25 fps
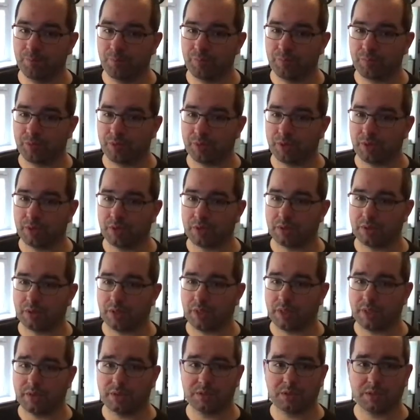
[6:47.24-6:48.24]
But uh, I
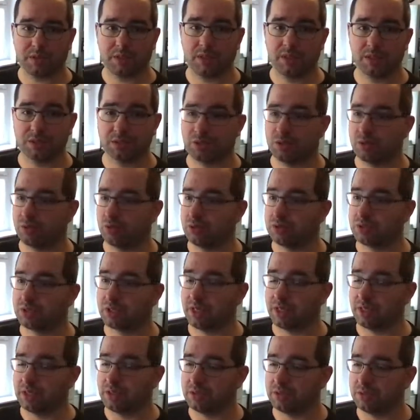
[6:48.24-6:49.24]
had this I this curious
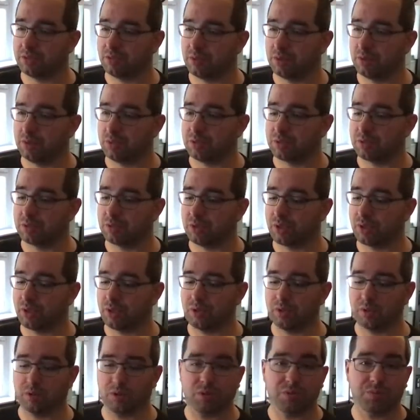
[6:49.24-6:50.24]
case when I was working
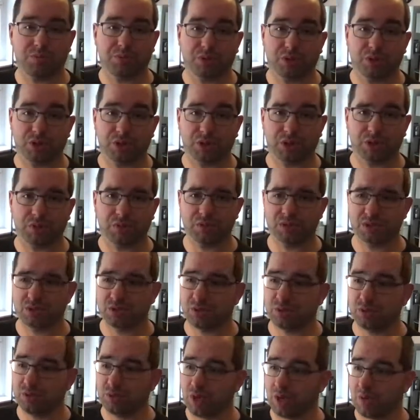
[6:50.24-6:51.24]
on an own project. It was a
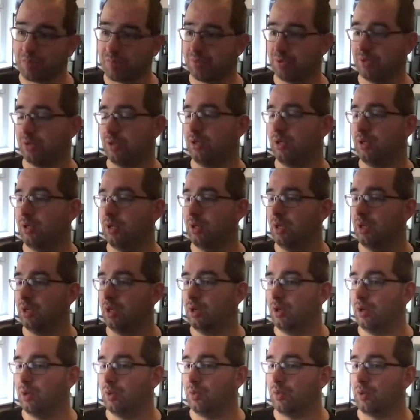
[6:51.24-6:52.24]
to-do app
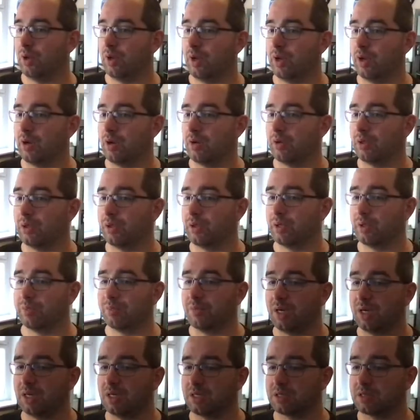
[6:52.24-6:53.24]
where you can
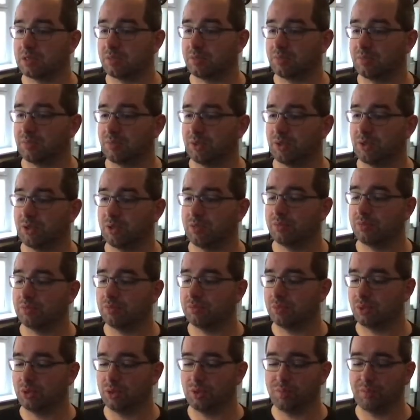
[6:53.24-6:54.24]
mark you can
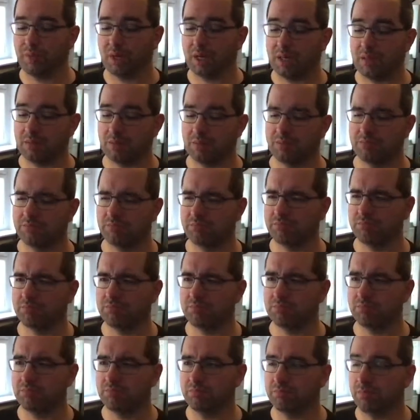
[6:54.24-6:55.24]
you can mark
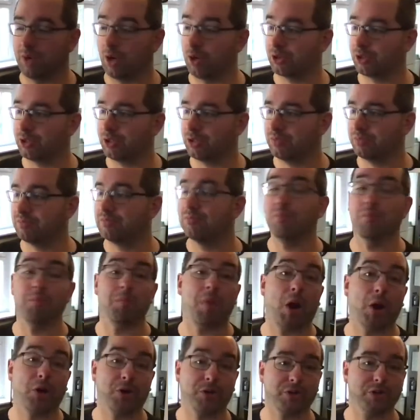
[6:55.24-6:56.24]
mark
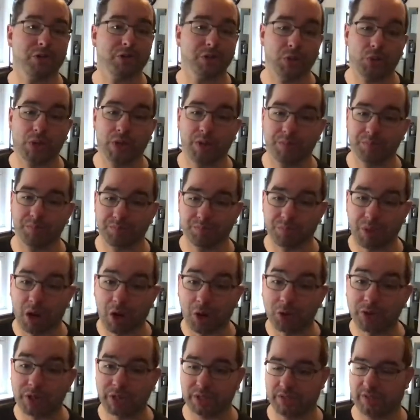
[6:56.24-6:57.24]
mark you can
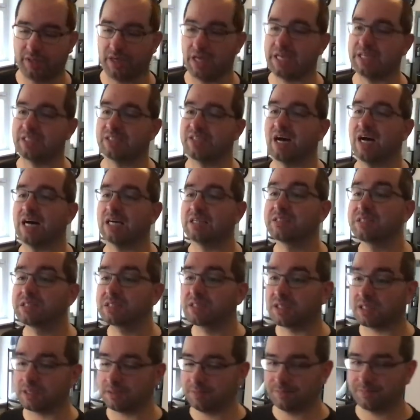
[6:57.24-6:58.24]
mark a task
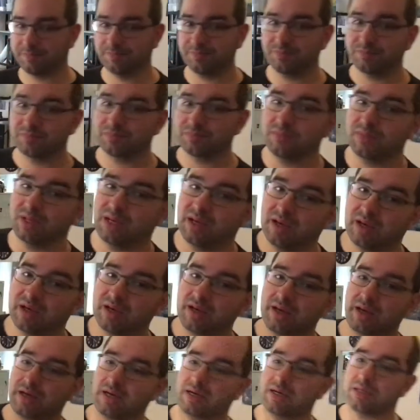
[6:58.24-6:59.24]

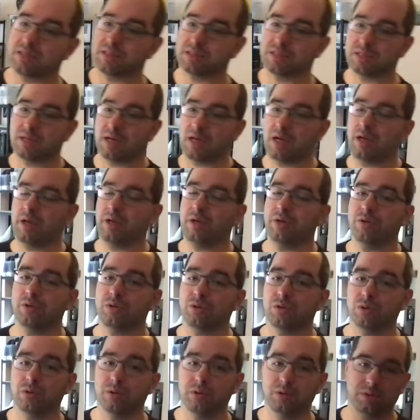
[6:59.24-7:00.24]
as
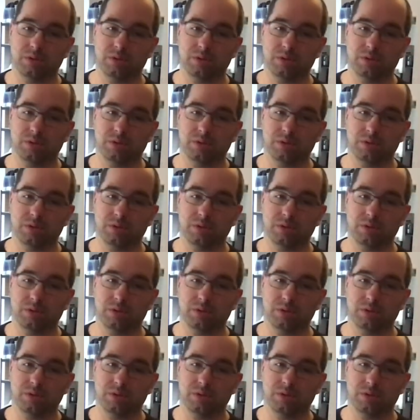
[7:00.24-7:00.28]
either